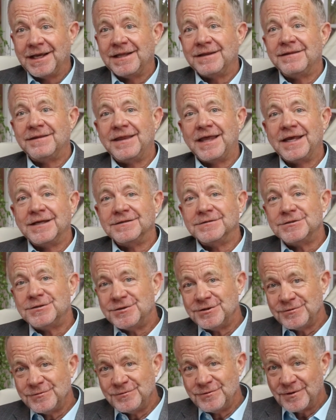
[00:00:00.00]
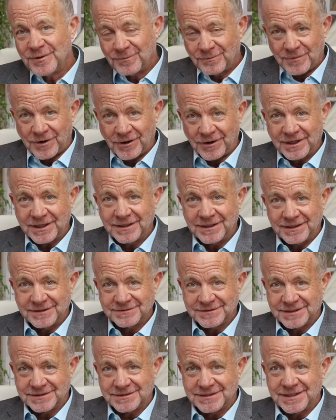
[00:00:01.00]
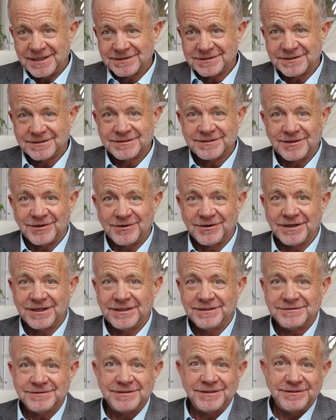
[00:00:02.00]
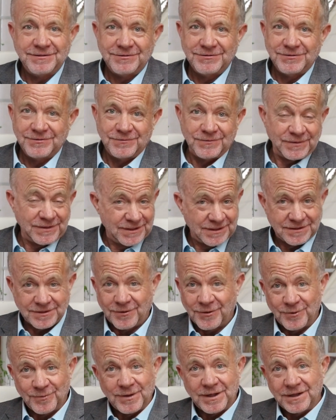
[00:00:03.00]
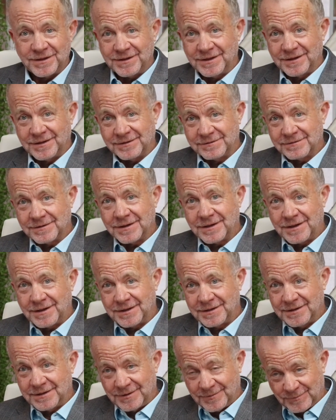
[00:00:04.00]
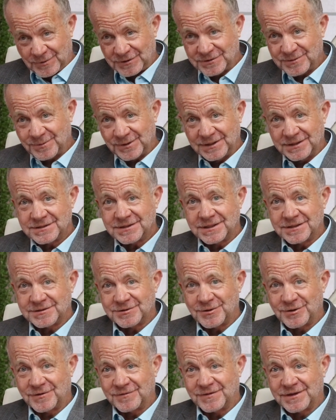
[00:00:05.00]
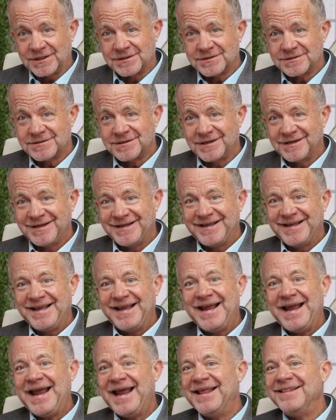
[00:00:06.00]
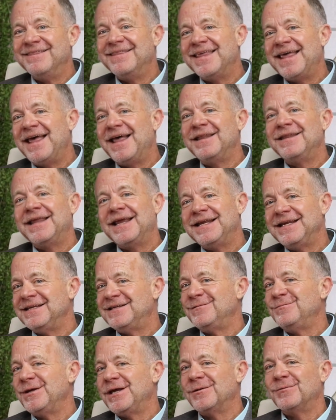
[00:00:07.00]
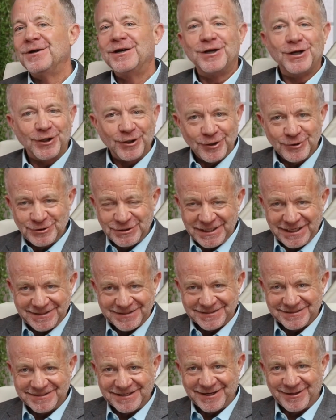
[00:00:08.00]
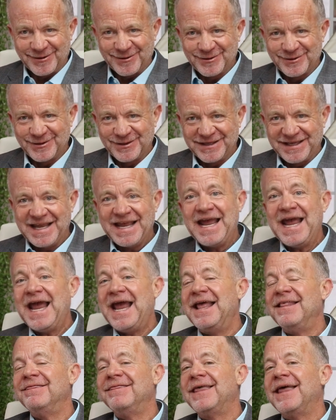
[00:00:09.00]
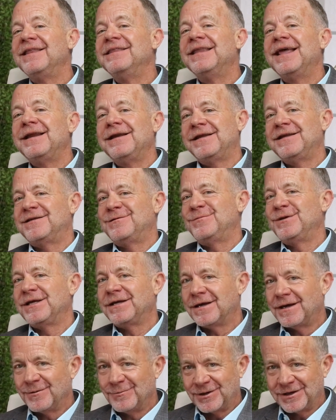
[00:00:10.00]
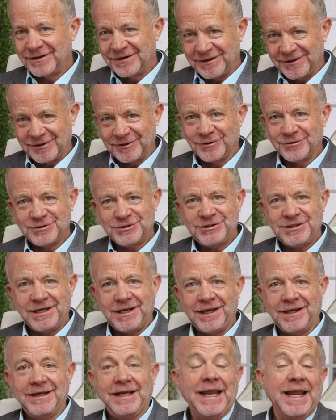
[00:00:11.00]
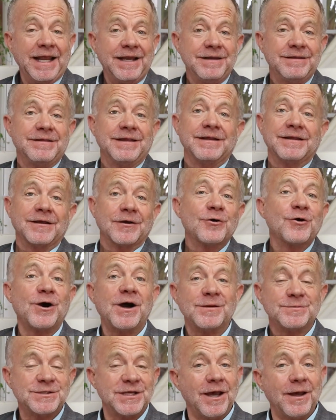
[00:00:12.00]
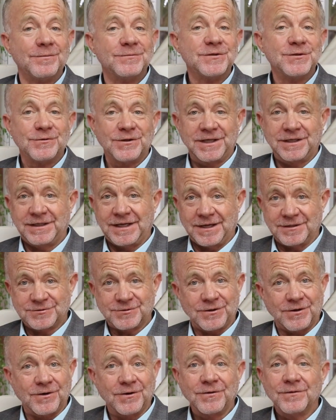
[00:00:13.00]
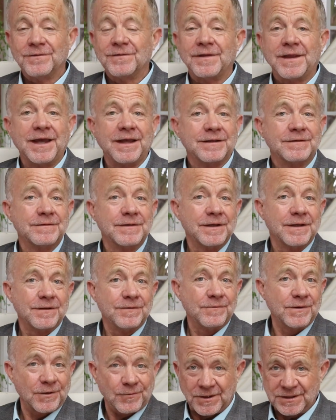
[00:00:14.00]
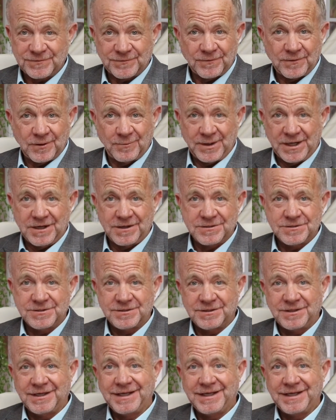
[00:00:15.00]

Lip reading: then do the marketing that's necessary to get the home on the multiple listing service, and then they need to be able to negotiate the sale, and then they need to be able to negotiate anything that crops up during escrow, like request for repairs,